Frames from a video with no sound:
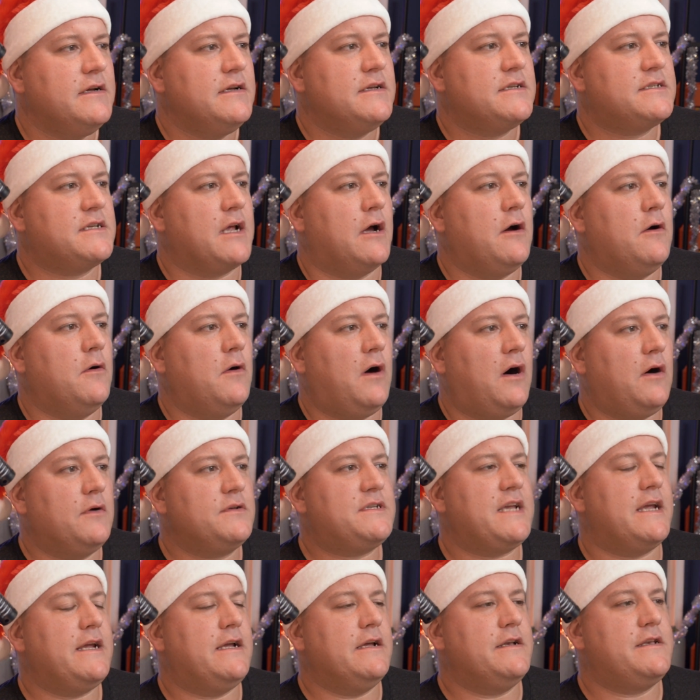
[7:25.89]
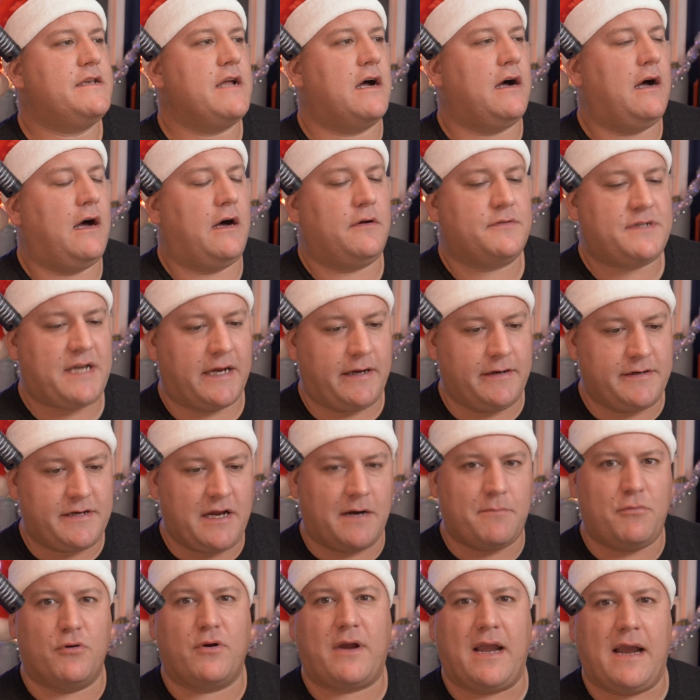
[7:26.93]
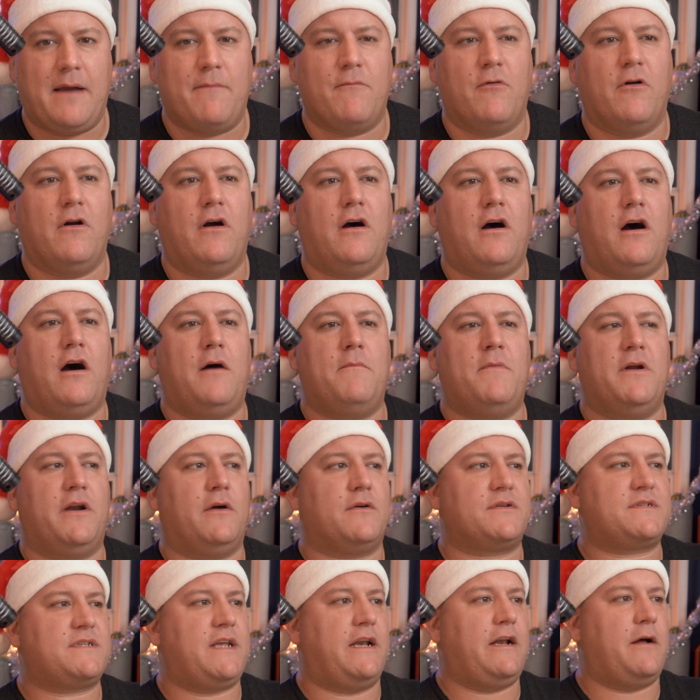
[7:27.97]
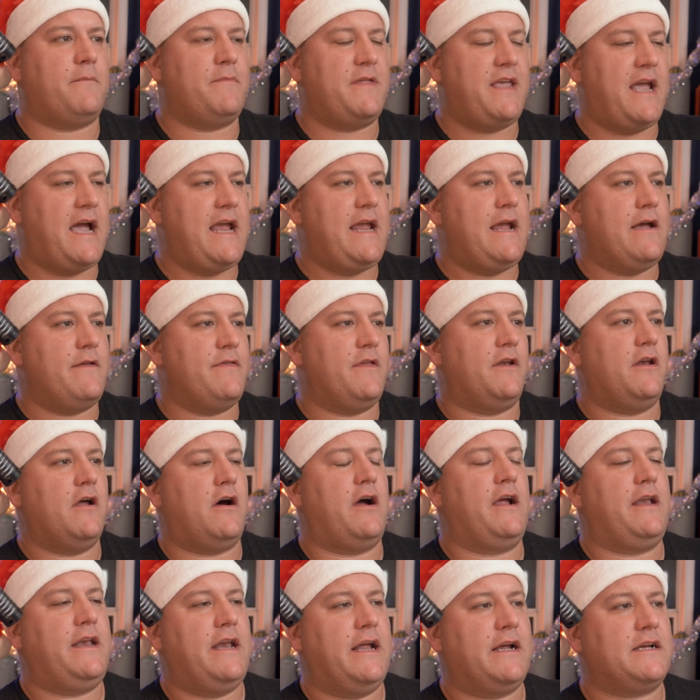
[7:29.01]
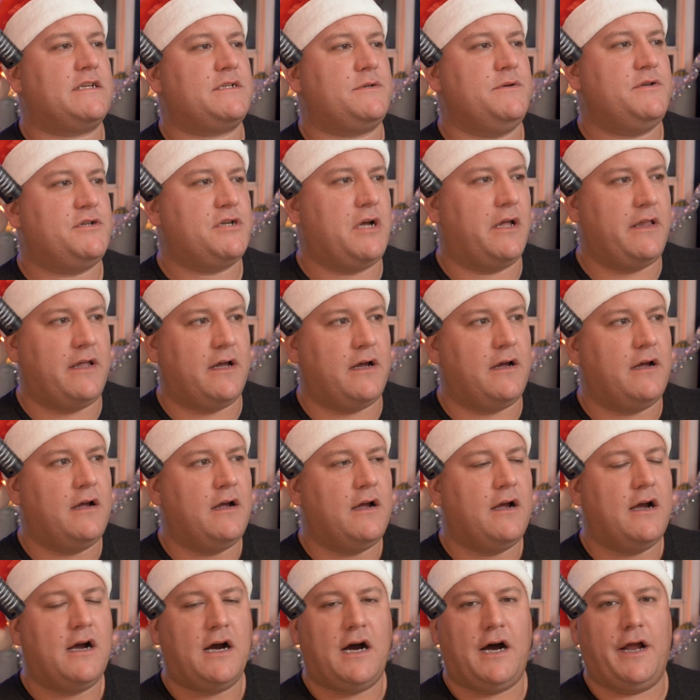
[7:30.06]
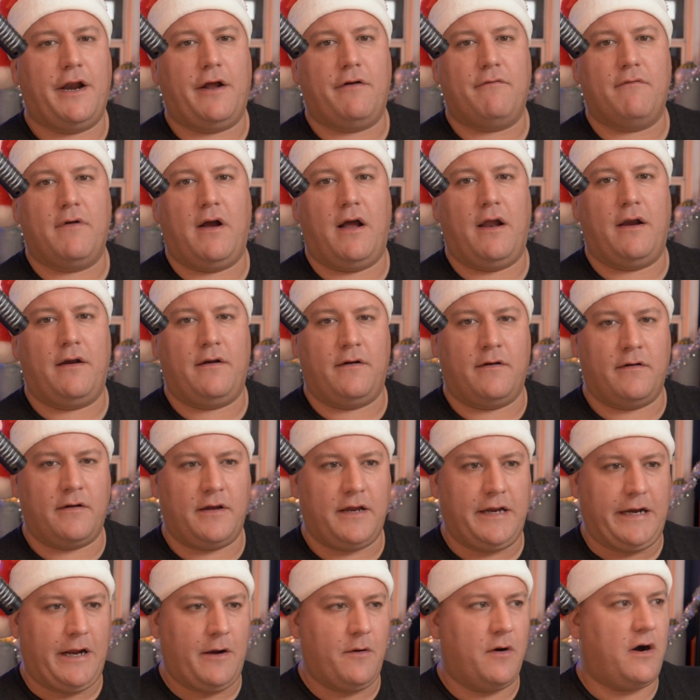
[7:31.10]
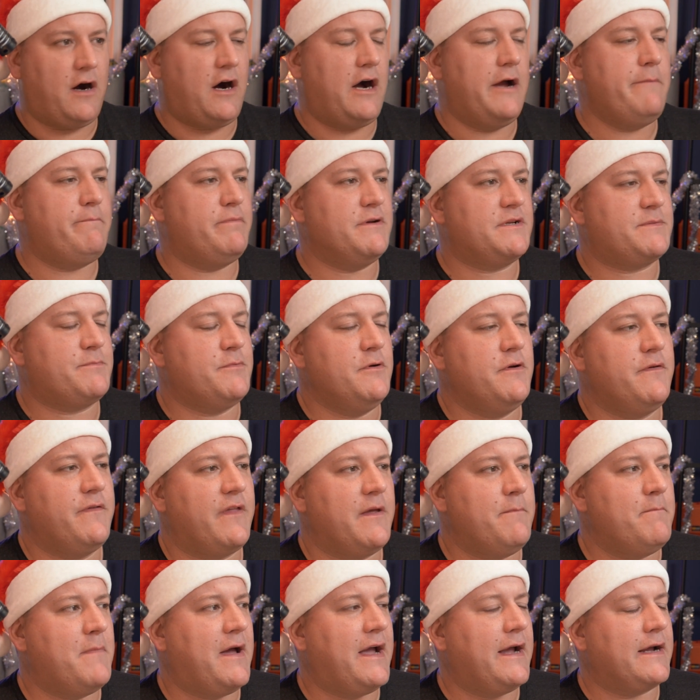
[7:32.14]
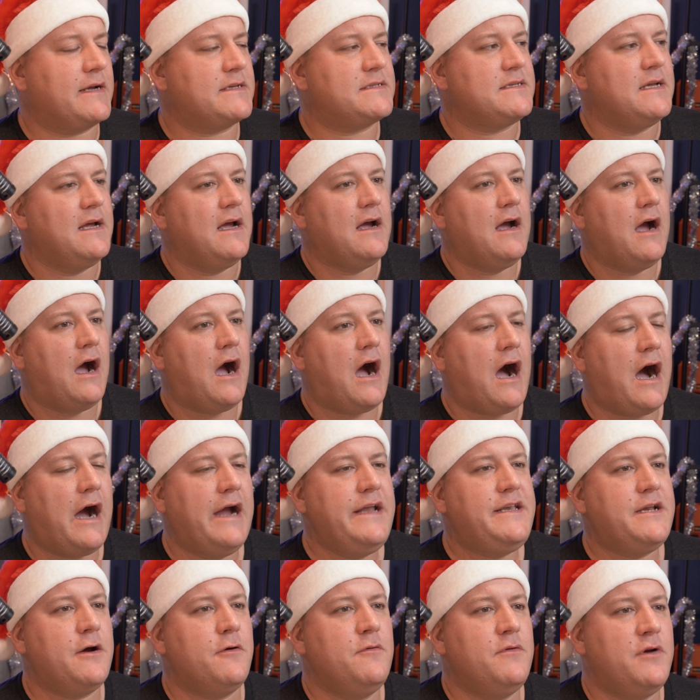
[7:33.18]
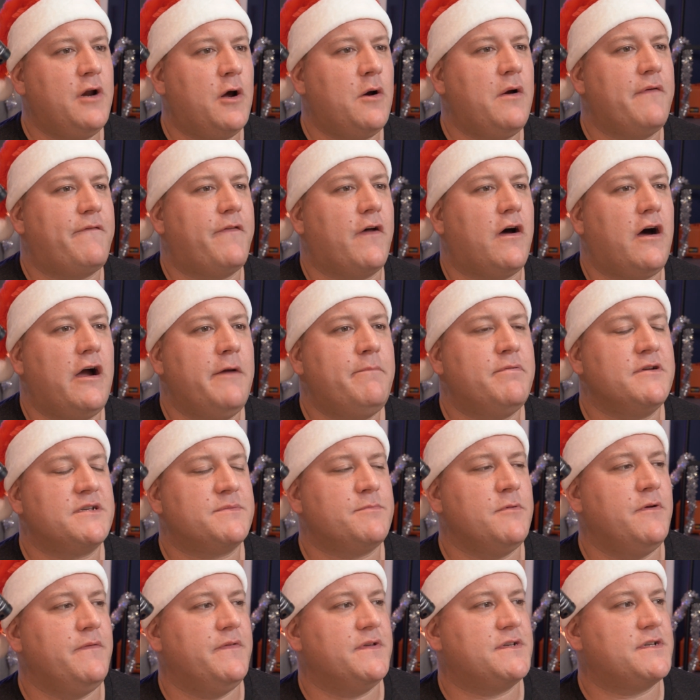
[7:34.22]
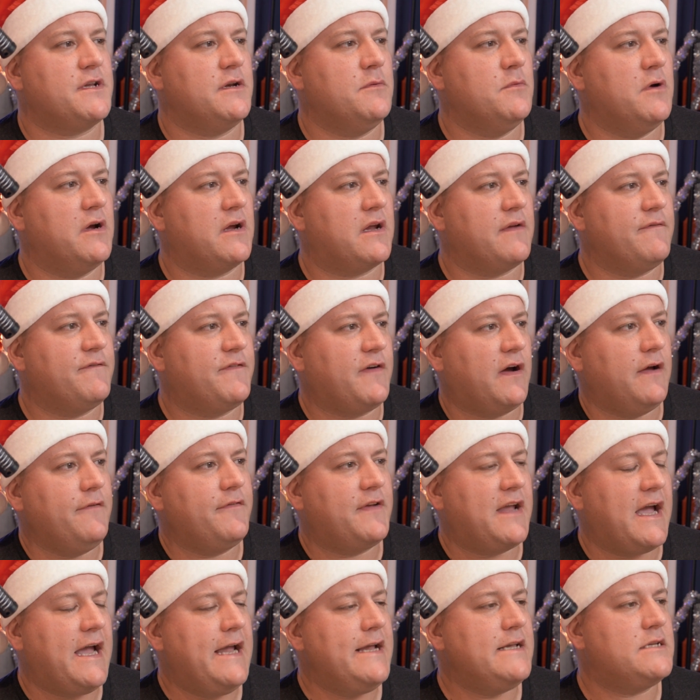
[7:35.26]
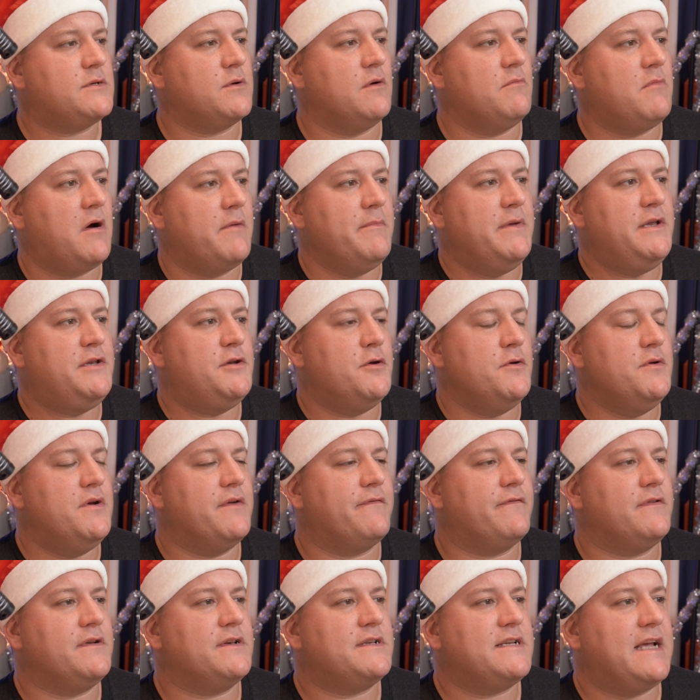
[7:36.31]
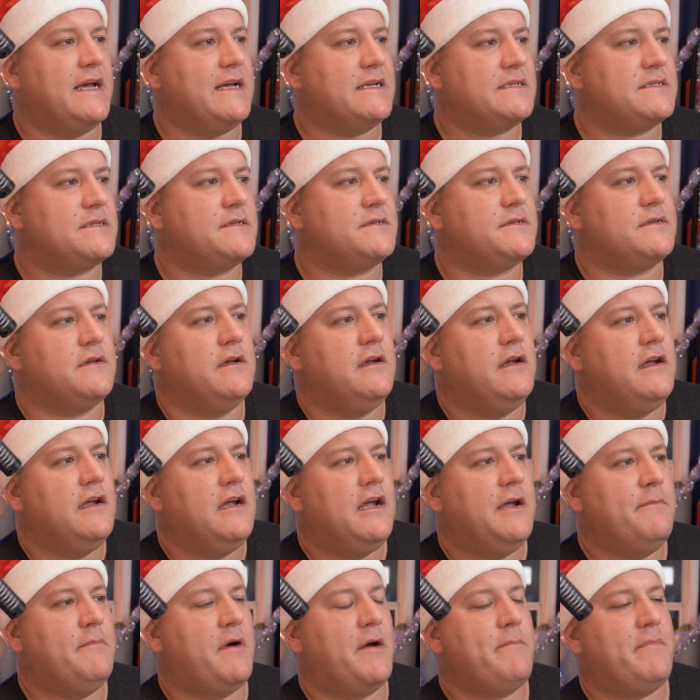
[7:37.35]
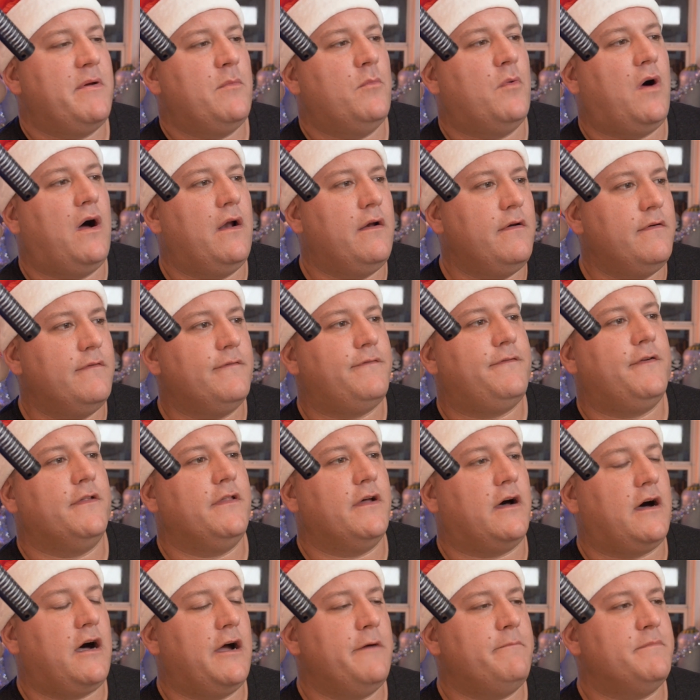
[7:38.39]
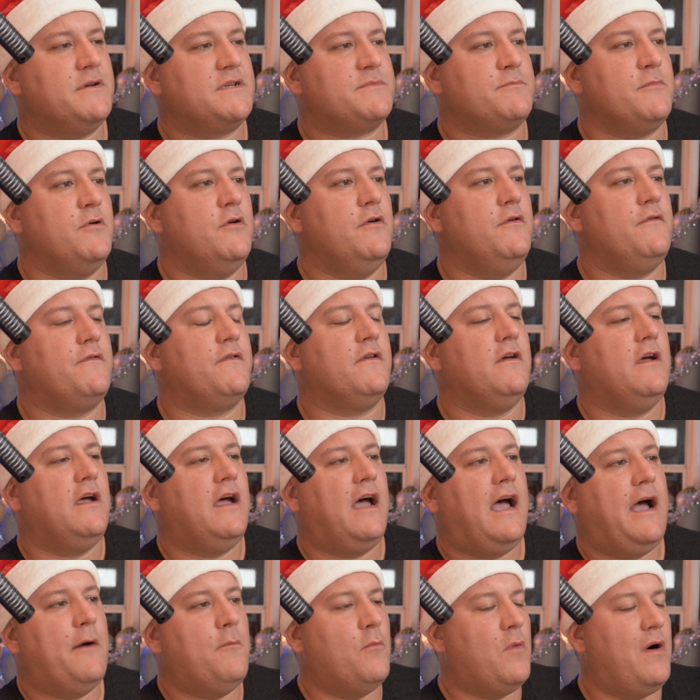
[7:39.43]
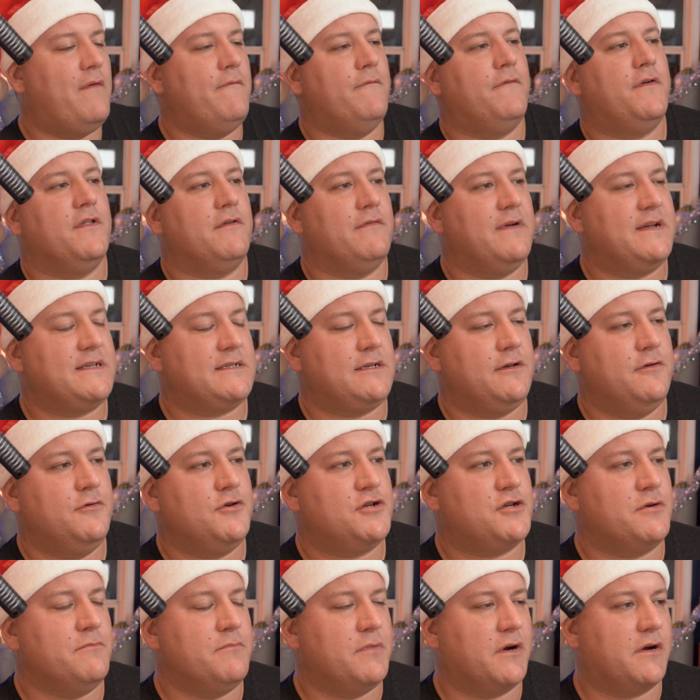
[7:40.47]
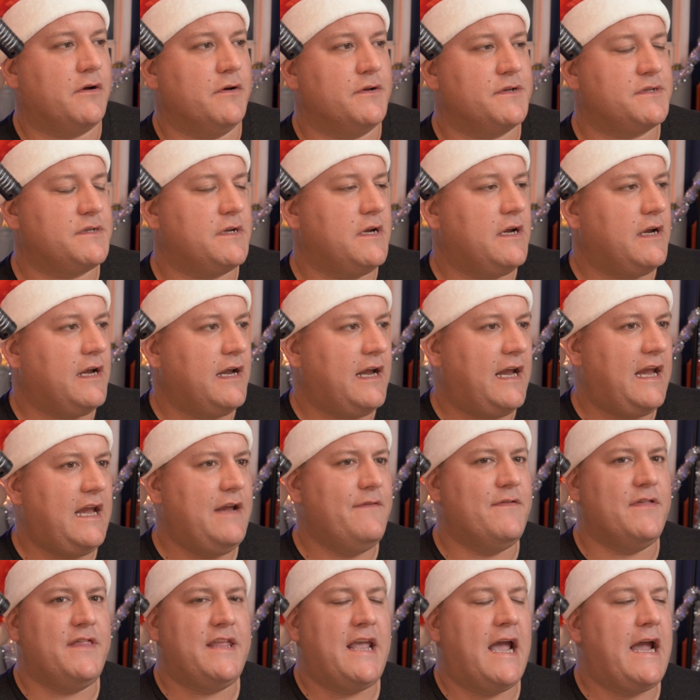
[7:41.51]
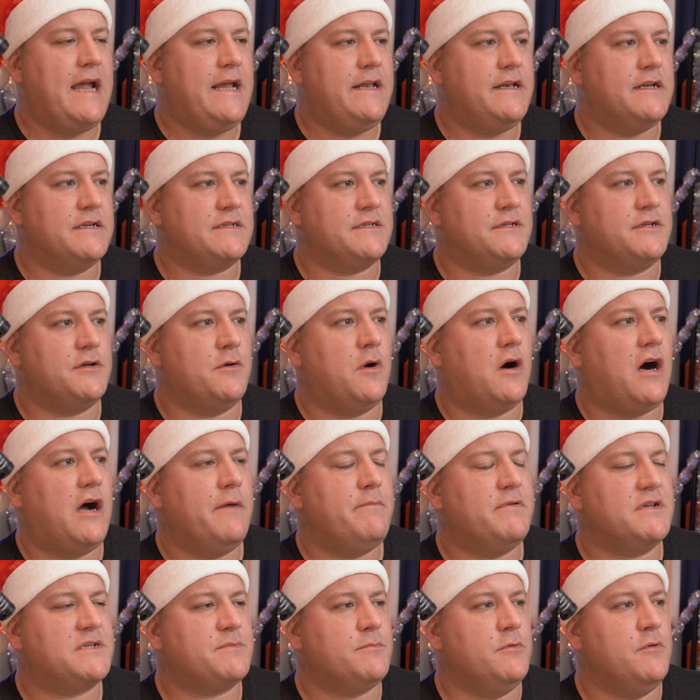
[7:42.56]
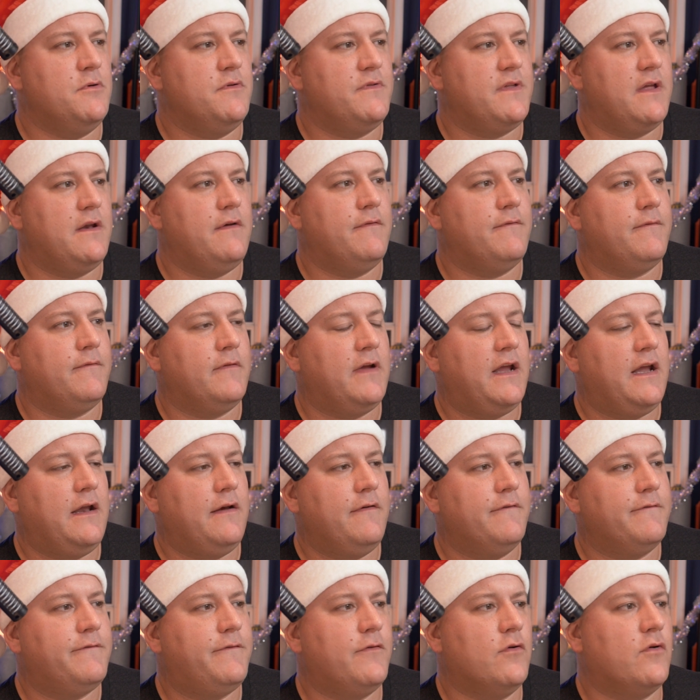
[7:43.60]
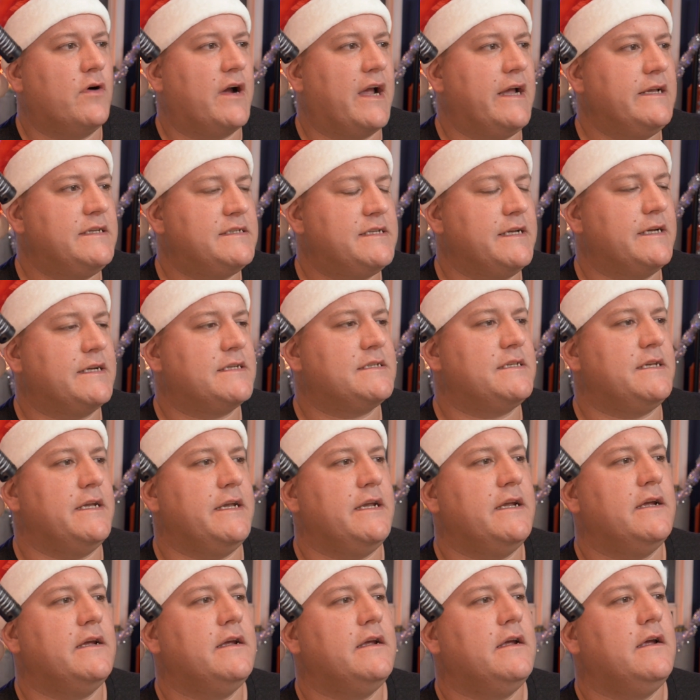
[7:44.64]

So I'll take okay. a I'll take a double camera arm, and I'll set up the eight and the nine next to each other, and I'll run you know hyper smooth in max. I don't know if the hypersmooth is going to work in five K, so it might be two different tests. It might be one for right. the hypersmooth and one for the resolution, because even the eight doesn't do hypersmooth in in four K sixty.